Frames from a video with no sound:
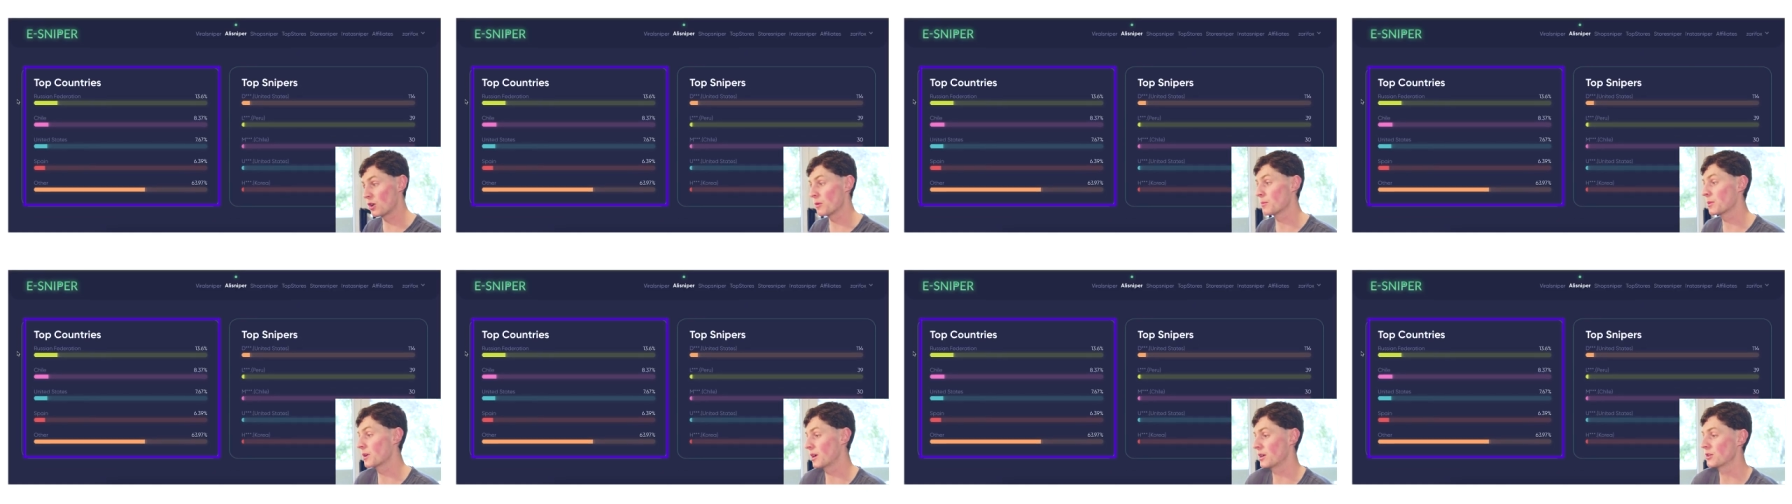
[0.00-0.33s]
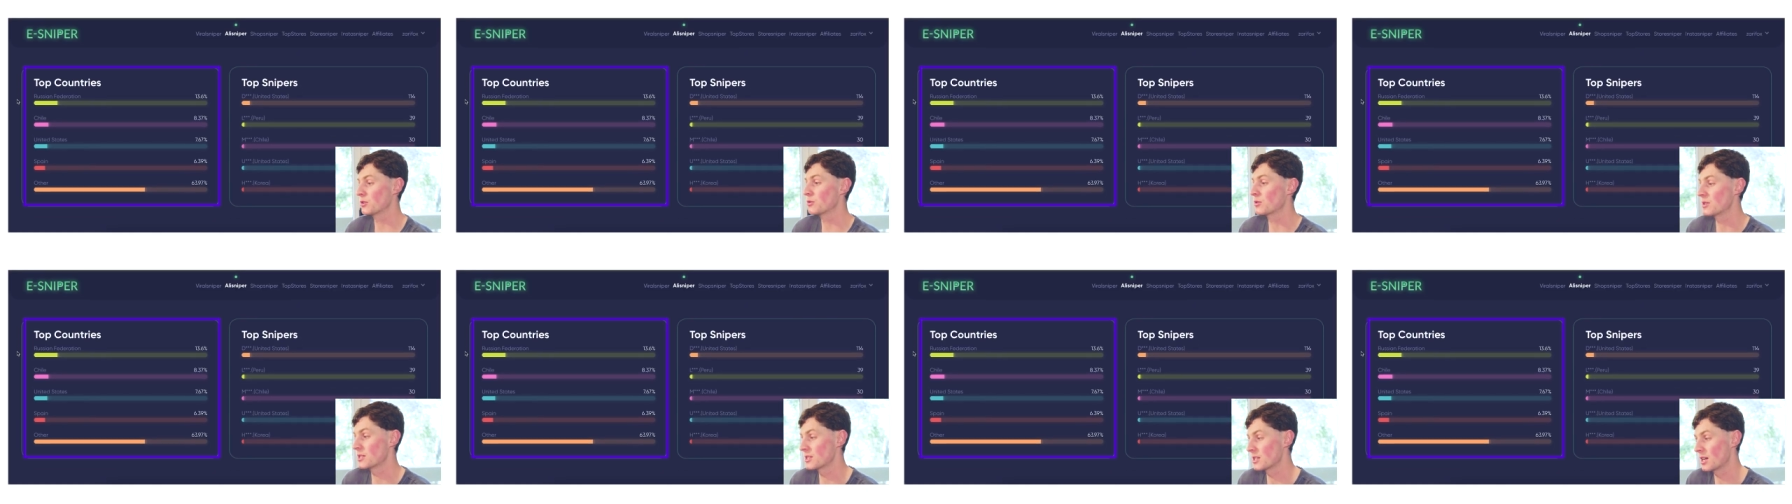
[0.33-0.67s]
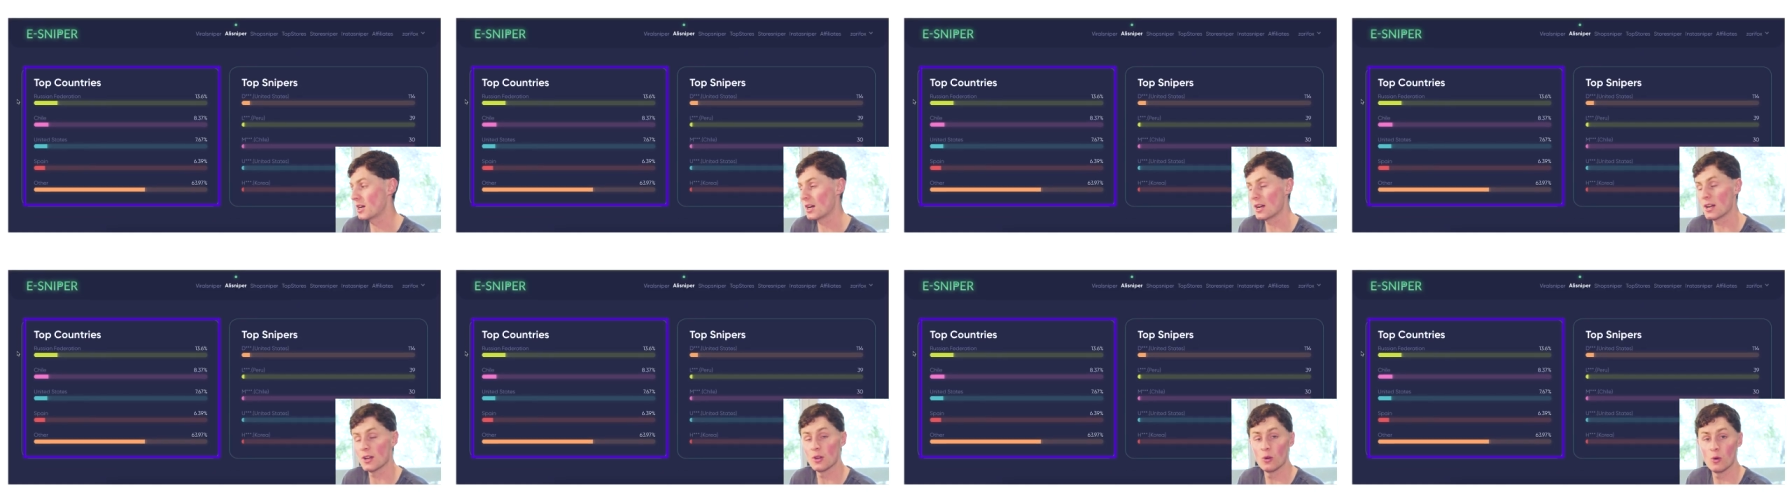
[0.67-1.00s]
top countries
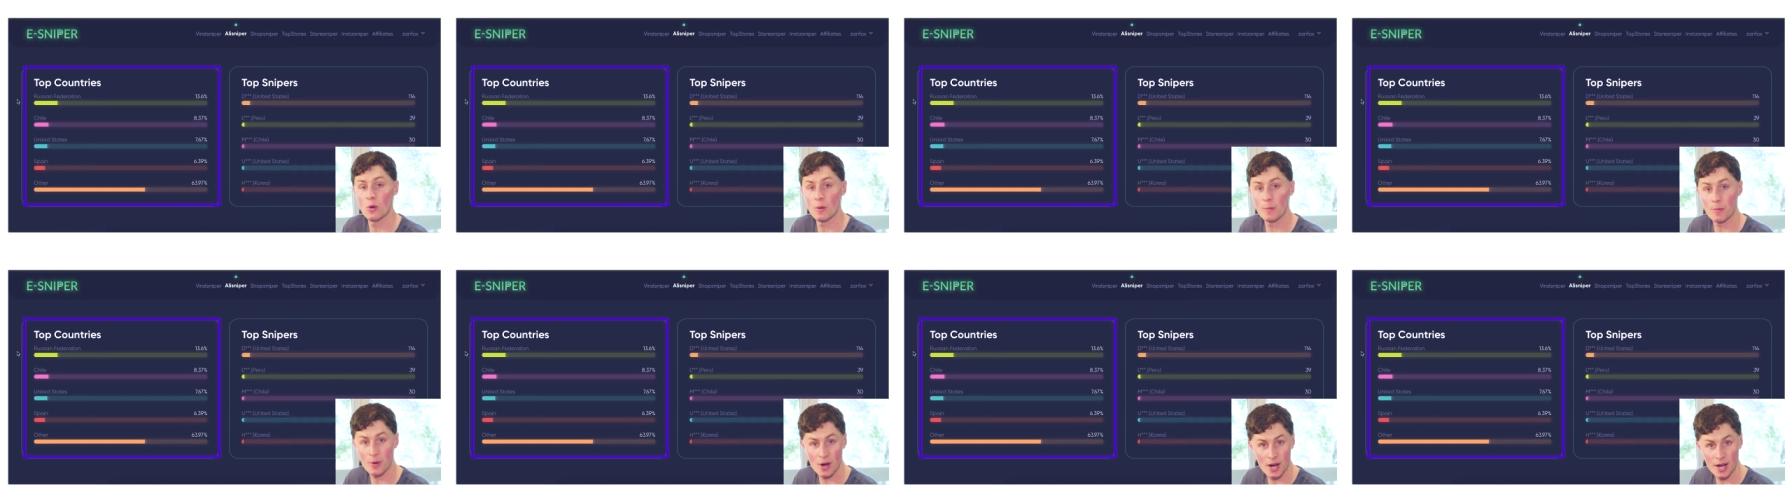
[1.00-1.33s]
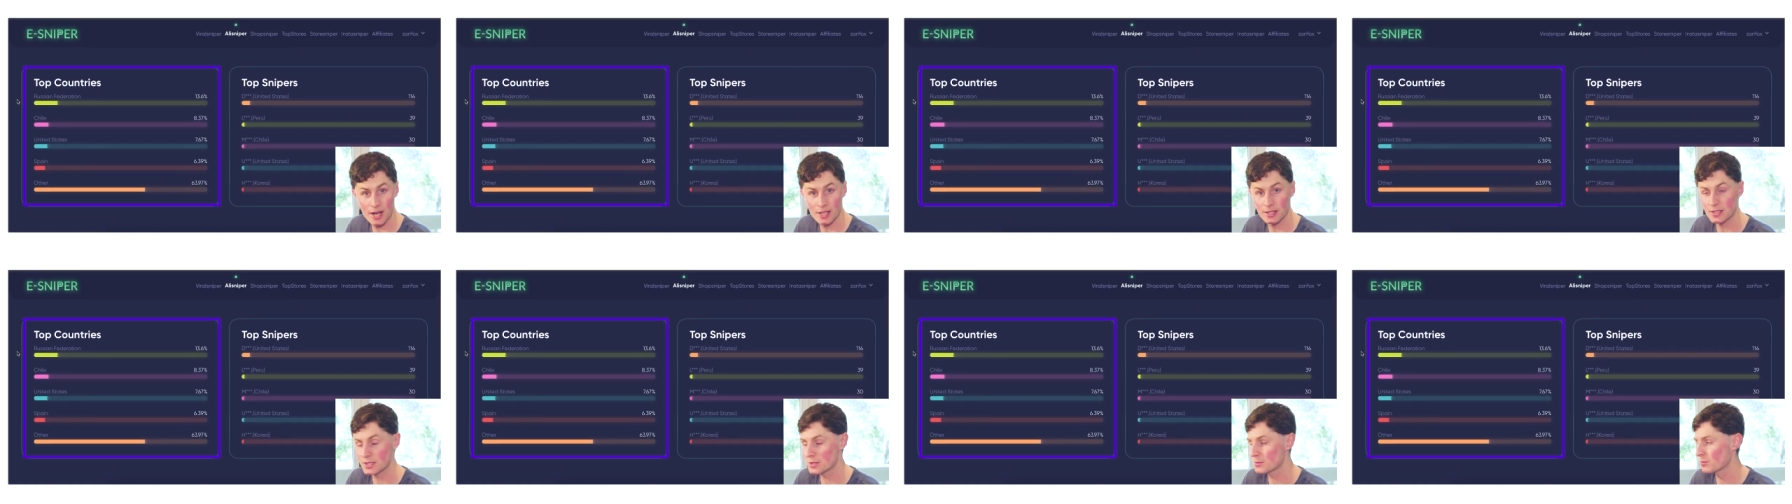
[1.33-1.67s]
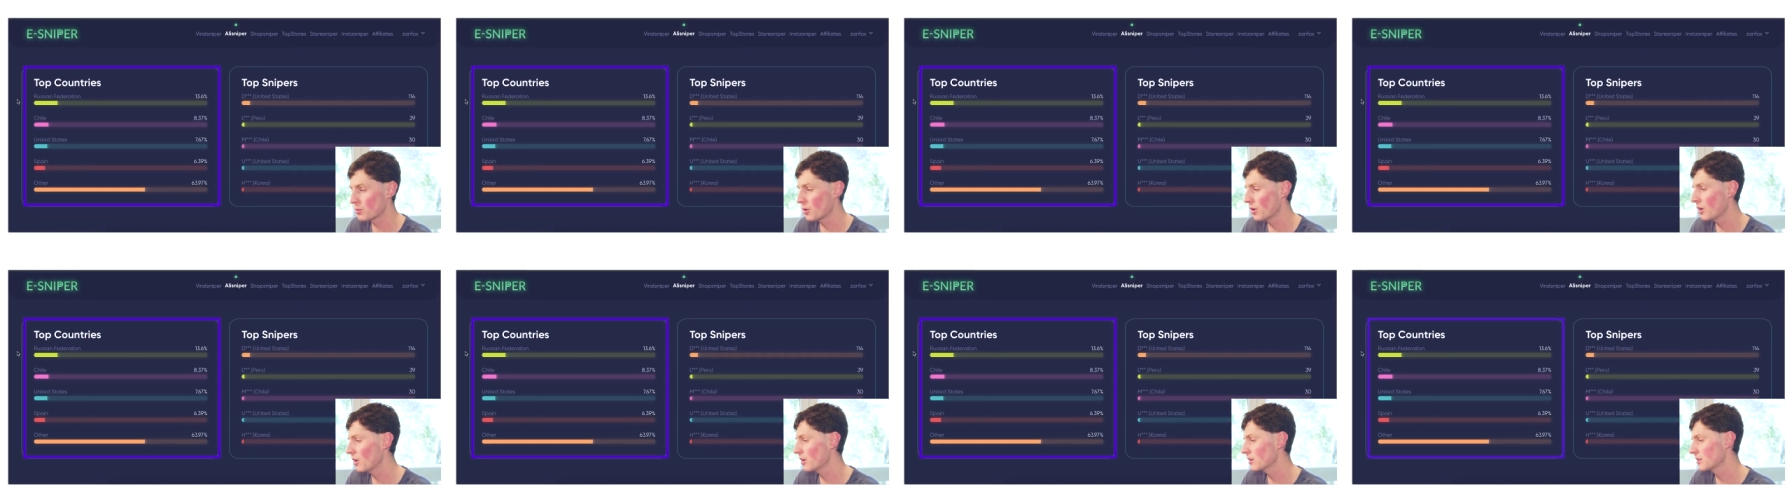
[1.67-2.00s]
are who are buying this
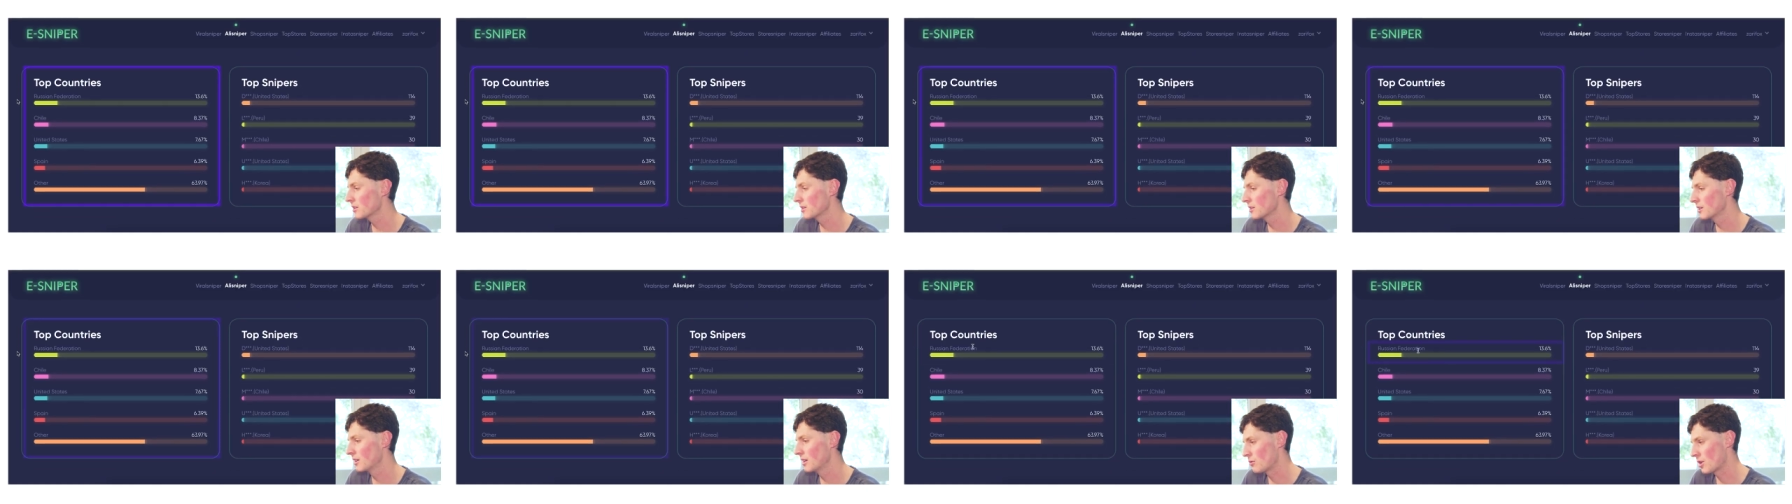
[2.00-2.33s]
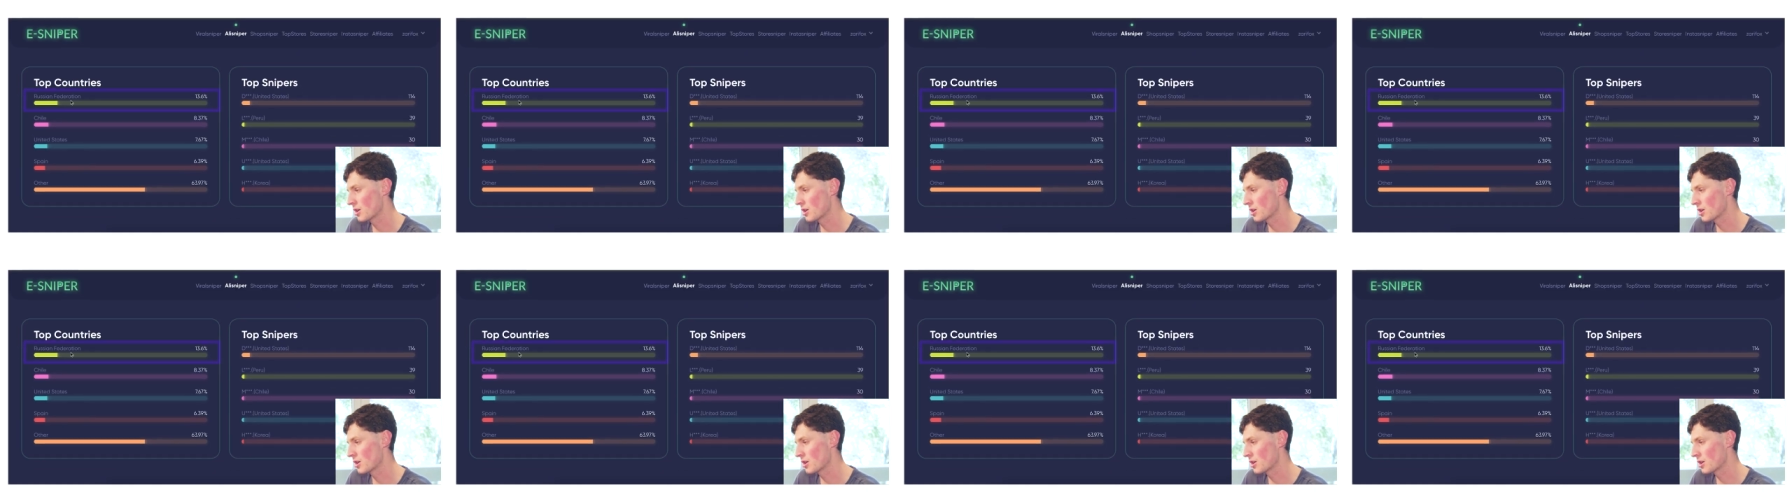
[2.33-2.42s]
product.